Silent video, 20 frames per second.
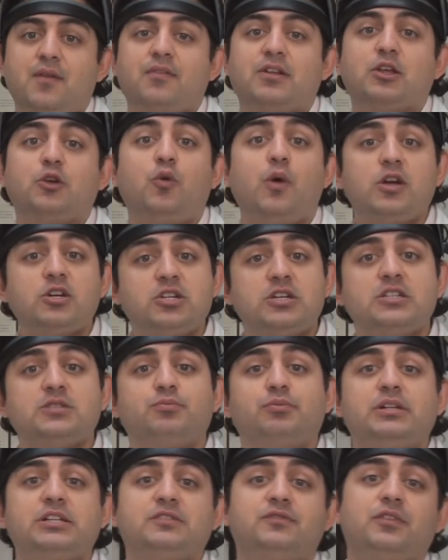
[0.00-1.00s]
you have any questions,
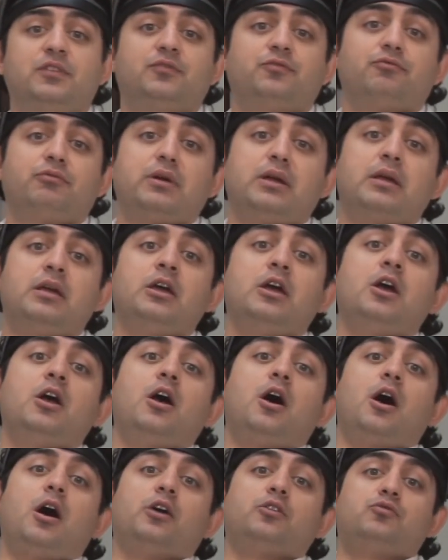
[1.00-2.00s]
please feel free
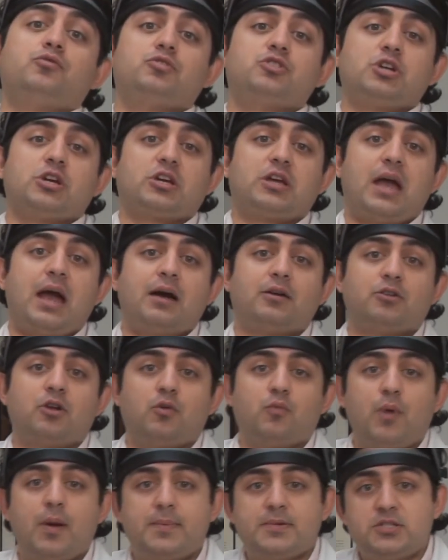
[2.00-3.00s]
to check out
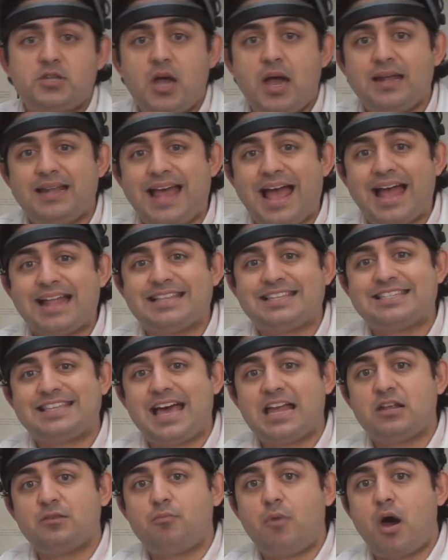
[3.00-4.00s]
our website at
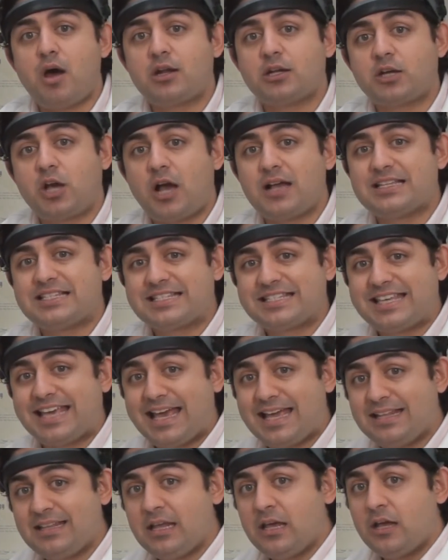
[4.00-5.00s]

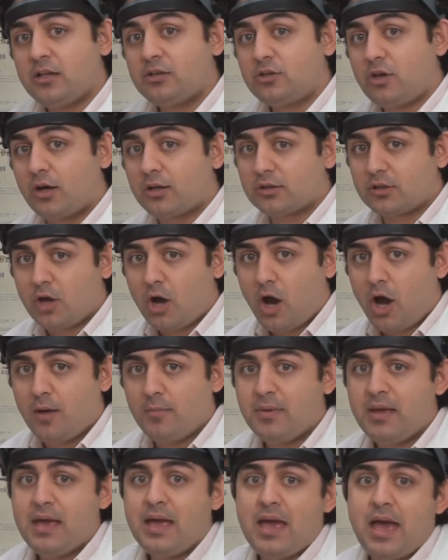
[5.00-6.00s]

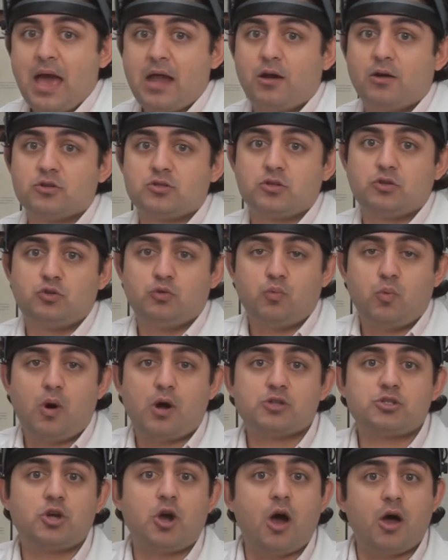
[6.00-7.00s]
santamonicaskin.com, and also to
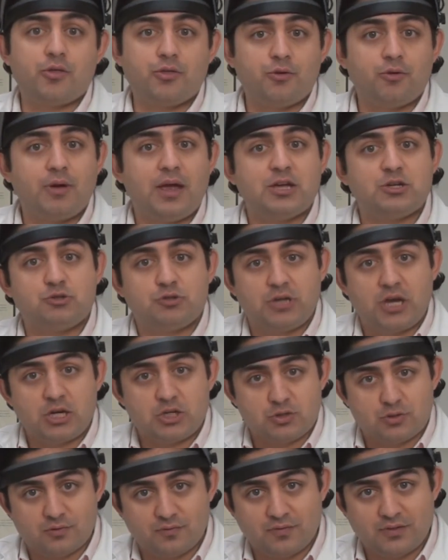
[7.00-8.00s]
watch other
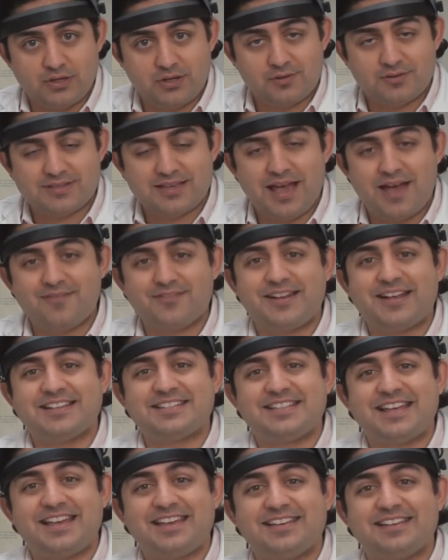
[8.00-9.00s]
educational videos. Have a
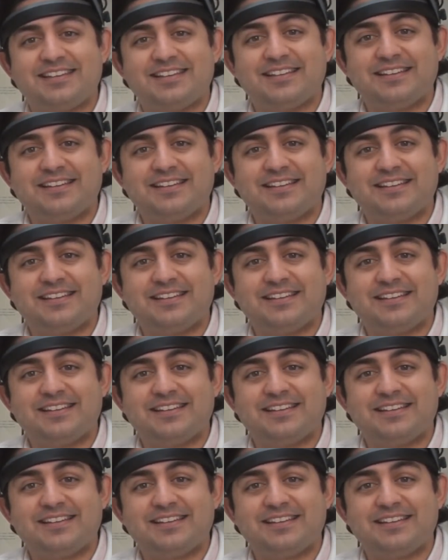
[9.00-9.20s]
nice day.